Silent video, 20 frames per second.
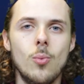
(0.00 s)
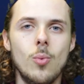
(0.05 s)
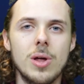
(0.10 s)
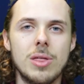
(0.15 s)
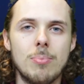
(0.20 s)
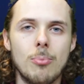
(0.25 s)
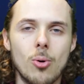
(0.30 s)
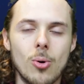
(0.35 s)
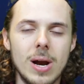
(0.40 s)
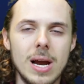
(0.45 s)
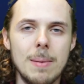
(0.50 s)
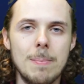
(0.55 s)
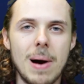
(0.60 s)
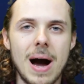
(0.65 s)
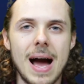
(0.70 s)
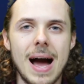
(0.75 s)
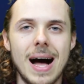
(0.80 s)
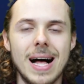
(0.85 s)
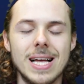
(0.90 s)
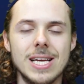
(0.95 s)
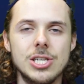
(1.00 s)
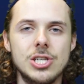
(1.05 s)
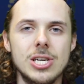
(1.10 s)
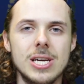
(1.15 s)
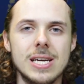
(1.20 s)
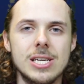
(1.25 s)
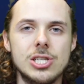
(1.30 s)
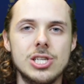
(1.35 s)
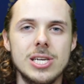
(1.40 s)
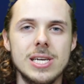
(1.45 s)
with marine
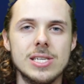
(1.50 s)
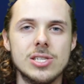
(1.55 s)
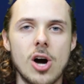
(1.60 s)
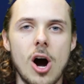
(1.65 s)
biology and she is